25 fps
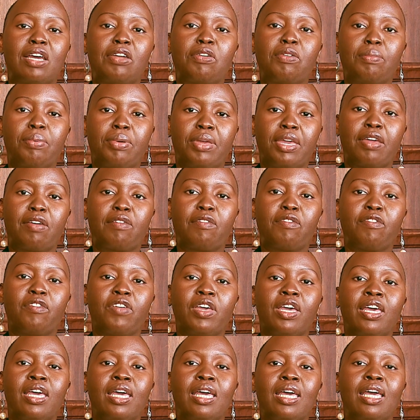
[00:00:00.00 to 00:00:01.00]
ZANU-PF.
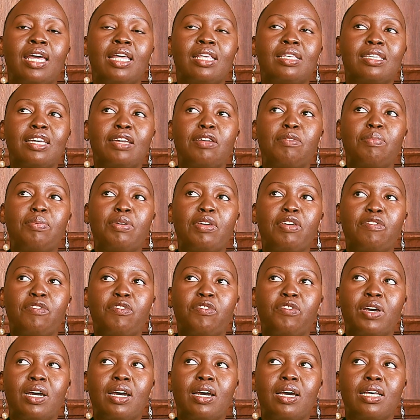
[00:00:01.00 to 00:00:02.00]

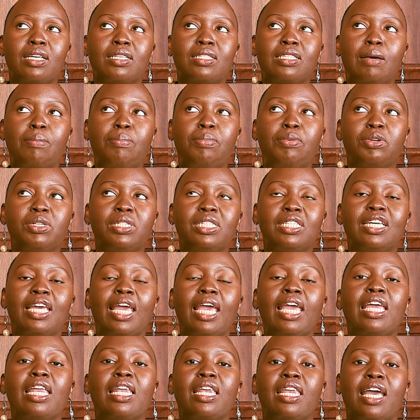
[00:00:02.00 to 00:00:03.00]
ZANU-PF support
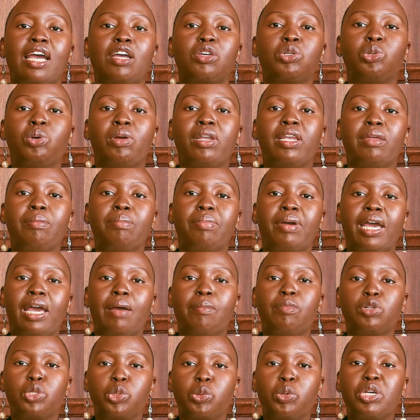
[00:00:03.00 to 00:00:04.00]
gained actually by
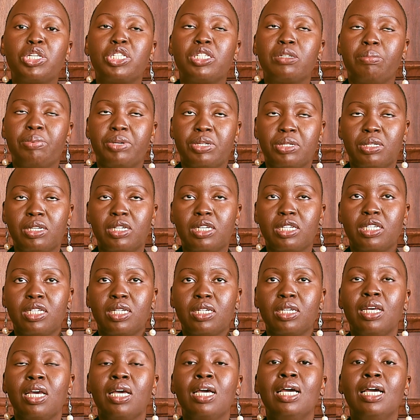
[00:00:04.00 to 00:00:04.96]
about 20%